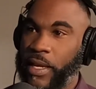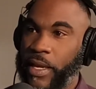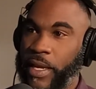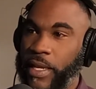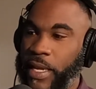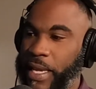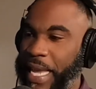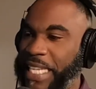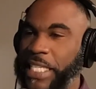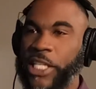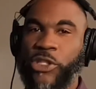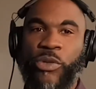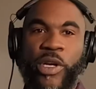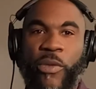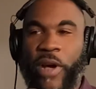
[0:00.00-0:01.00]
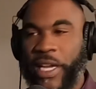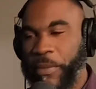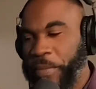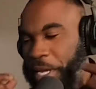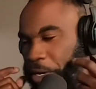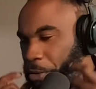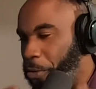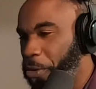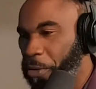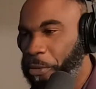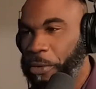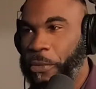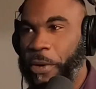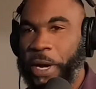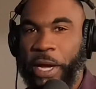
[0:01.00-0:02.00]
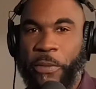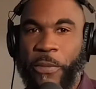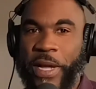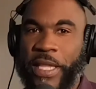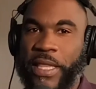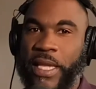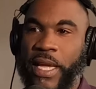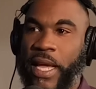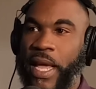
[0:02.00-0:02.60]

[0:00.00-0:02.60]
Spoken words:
and 1821 and Beard Oil we're working with.